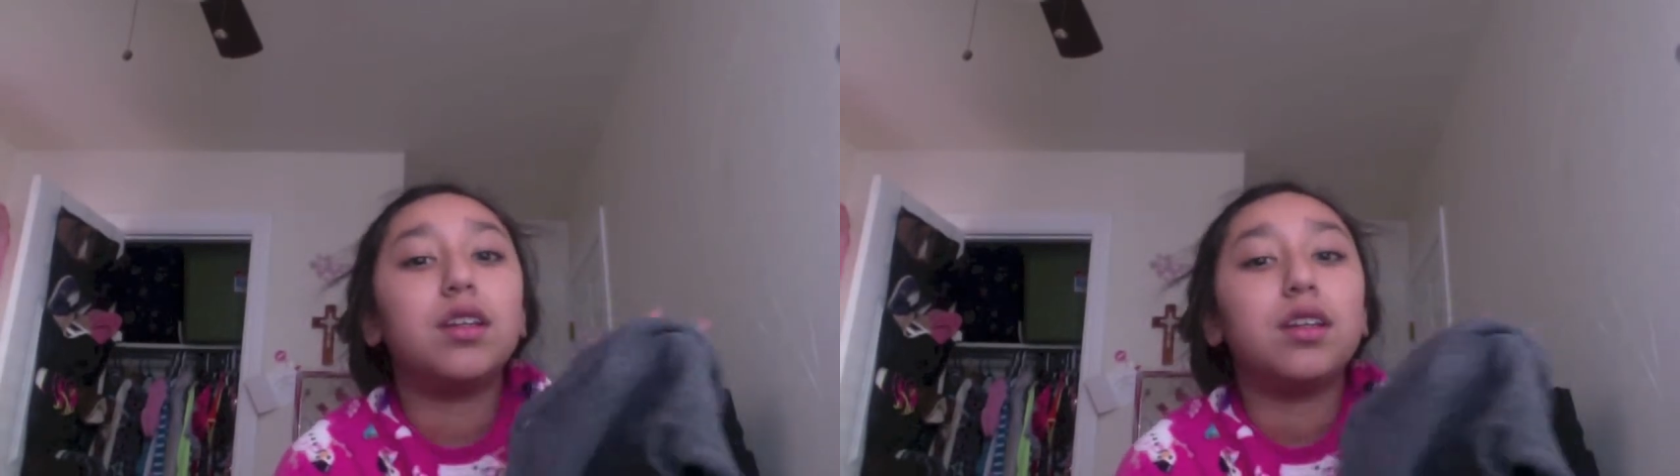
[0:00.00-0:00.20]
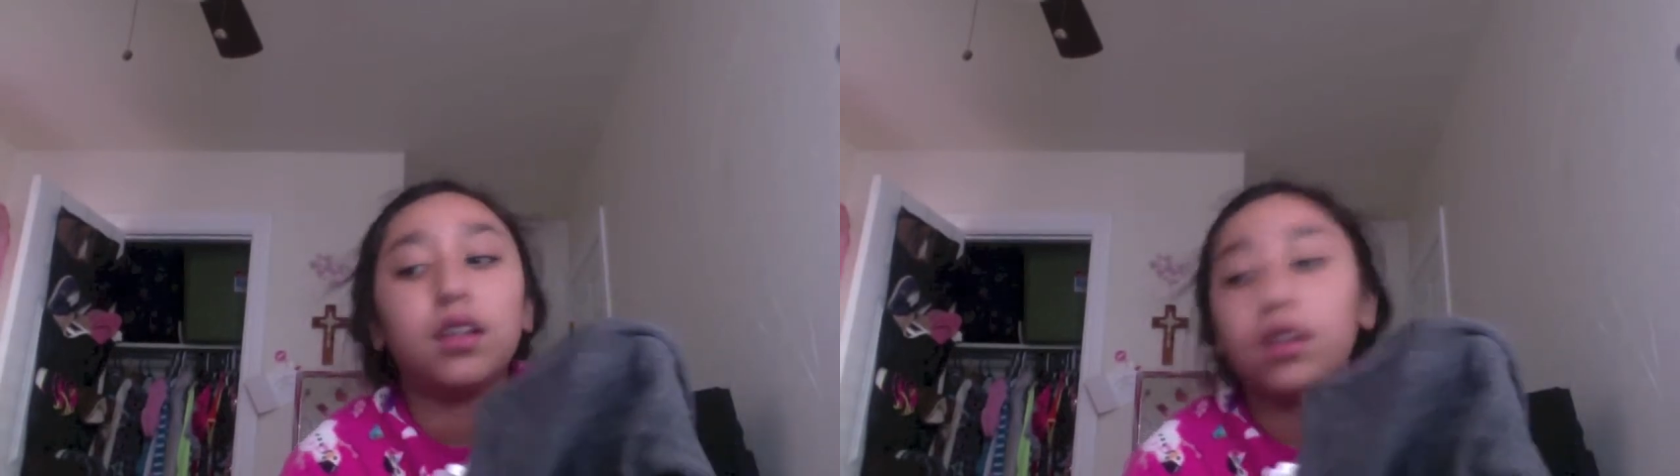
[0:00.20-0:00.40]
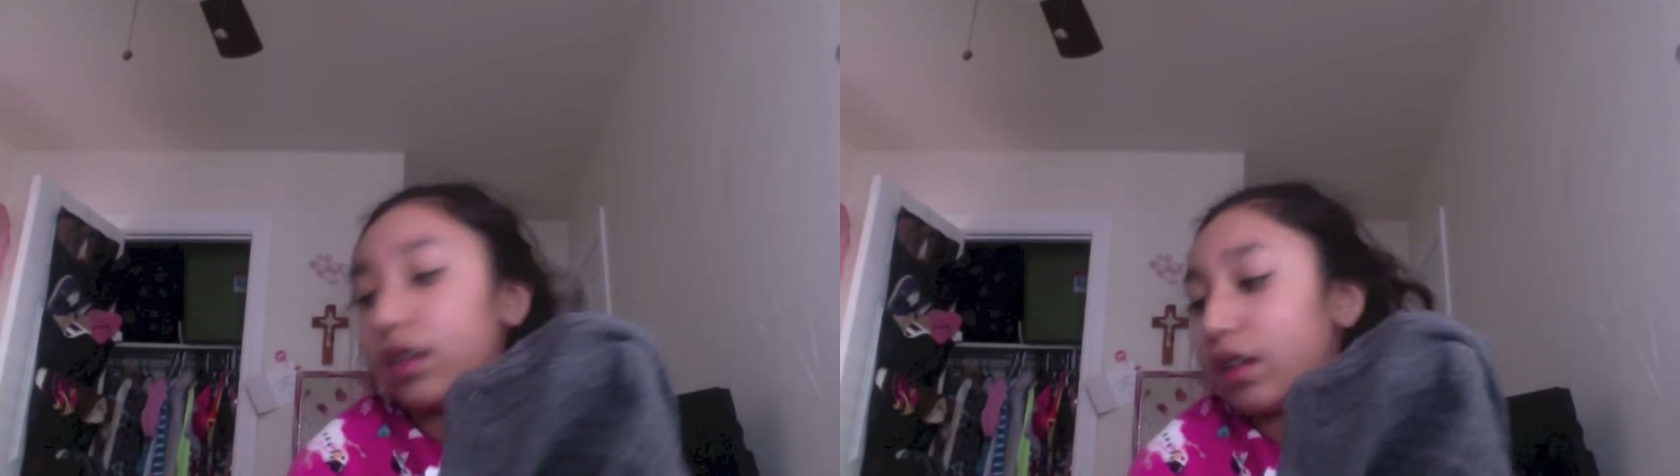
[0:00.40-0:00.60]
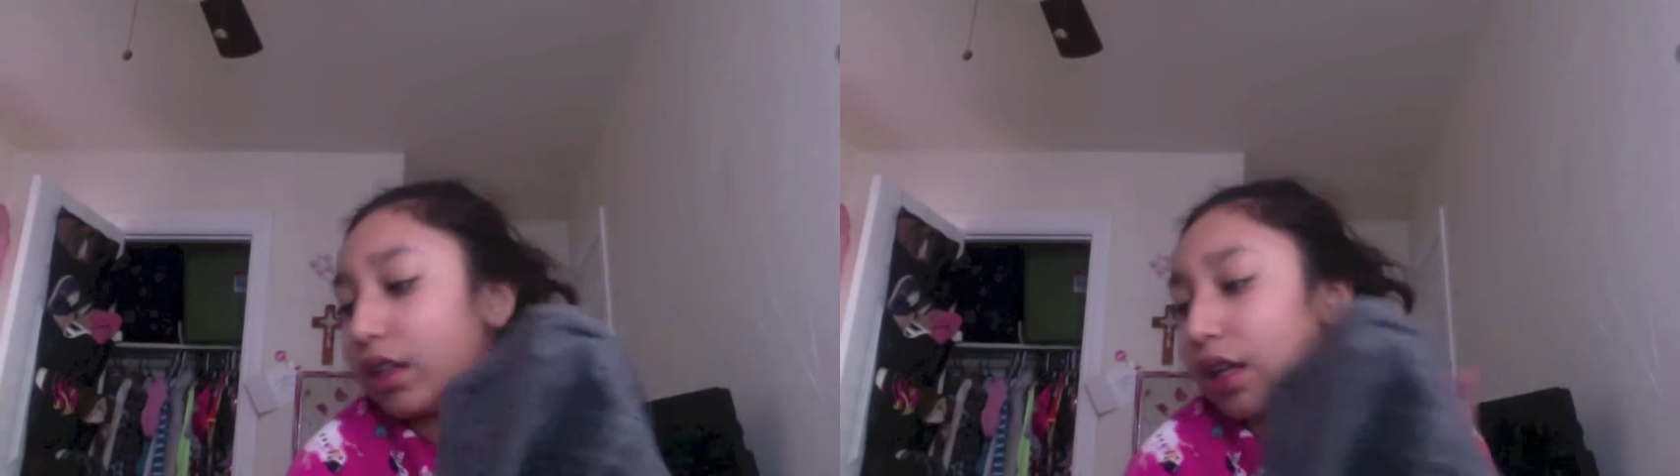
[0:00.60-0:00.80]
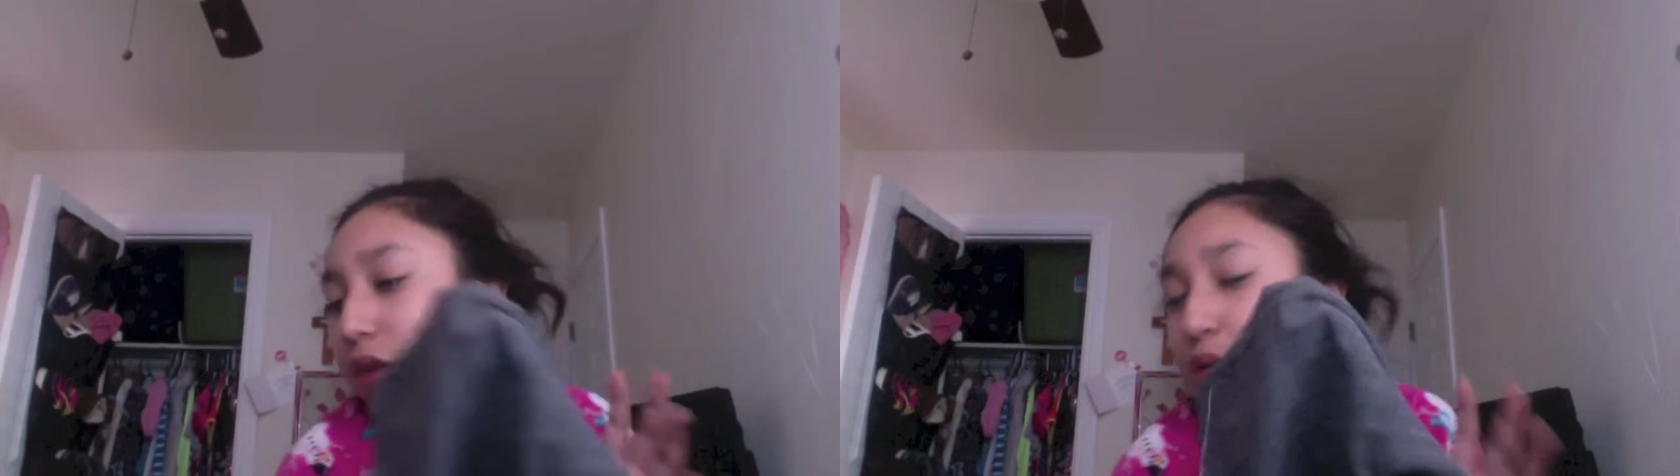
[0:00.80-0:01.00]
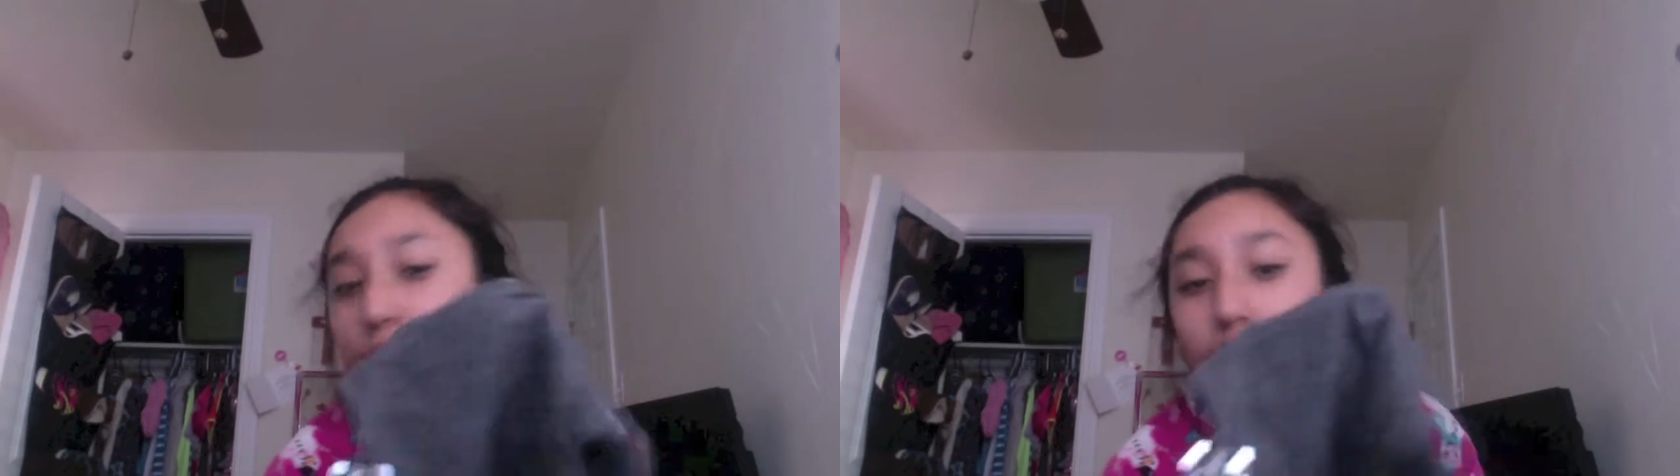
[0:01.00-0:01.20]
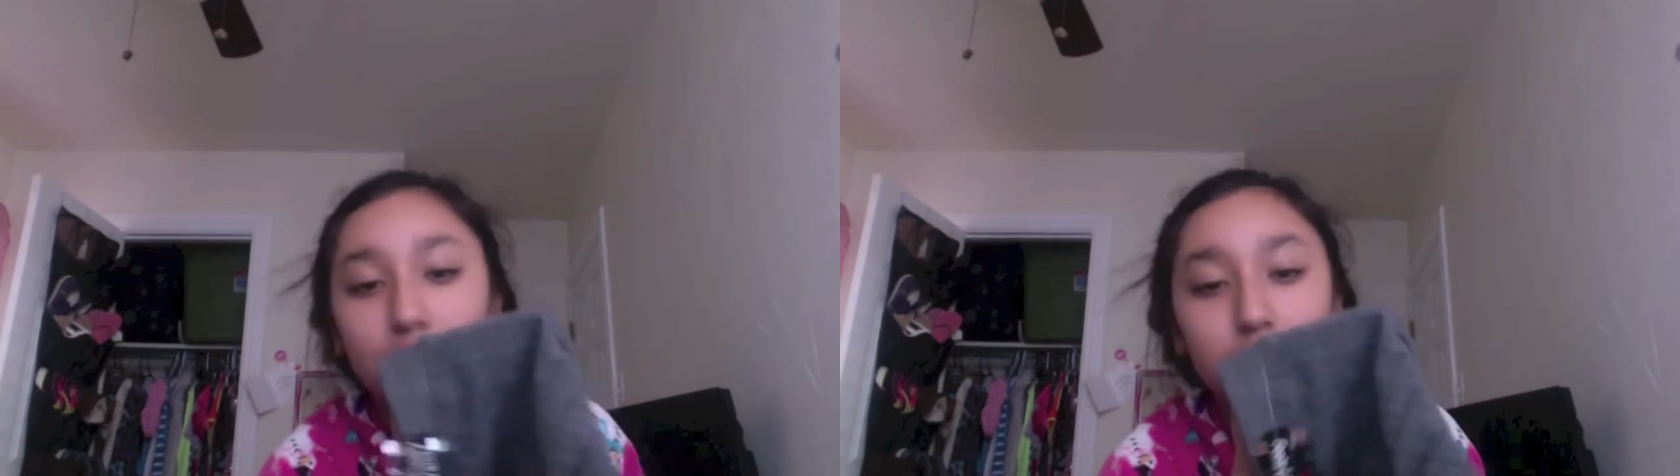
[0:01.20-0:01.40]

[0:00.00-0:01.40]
I think I would wear